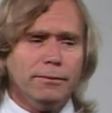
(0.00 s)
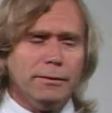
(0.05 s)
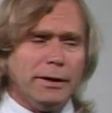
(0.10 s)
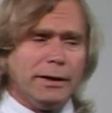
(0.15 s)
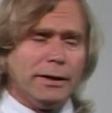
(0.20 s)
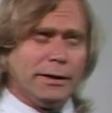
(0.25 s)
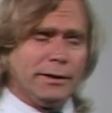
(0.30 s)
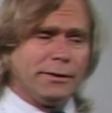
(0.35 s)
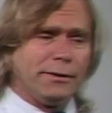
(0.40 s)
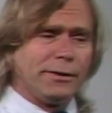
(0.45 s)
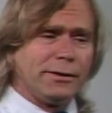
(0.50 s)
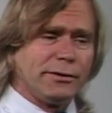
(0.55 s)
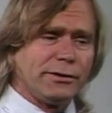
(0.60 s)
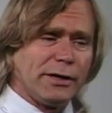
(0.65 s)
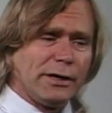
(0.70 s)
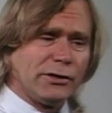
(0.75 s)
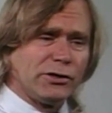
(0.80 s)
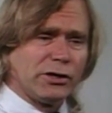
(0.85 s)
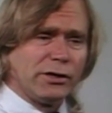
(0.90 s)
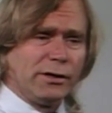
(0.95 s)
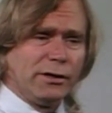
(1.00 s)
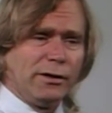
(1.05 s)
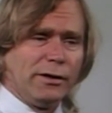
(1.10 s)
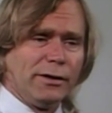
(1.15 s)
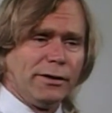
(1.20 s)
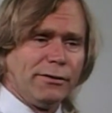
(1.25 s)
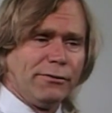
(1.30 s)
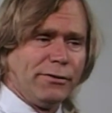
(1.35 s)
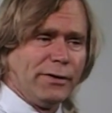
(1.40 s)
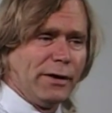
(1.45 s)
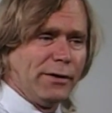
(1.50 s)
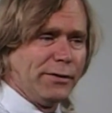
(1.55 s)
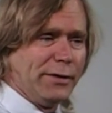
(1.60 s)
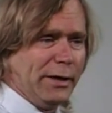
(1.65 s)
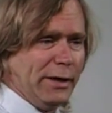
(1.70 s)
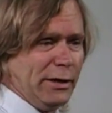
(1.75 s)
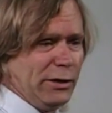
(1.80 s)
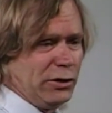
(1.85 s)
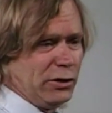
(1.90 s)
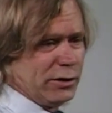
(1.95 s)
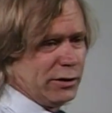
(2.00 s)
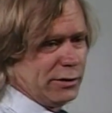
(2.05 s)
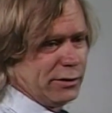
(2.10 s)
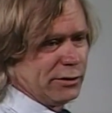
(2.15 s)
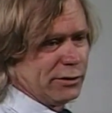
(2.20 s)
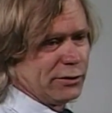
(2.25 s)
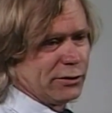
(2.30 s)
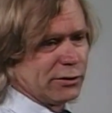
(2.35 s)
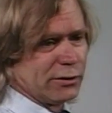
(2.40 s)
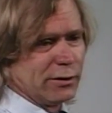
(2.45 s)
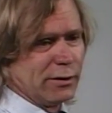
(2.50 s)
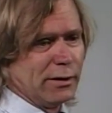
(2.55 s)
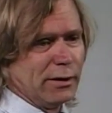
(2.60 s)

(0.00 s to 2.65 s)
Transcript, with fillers: In the session on the foundations,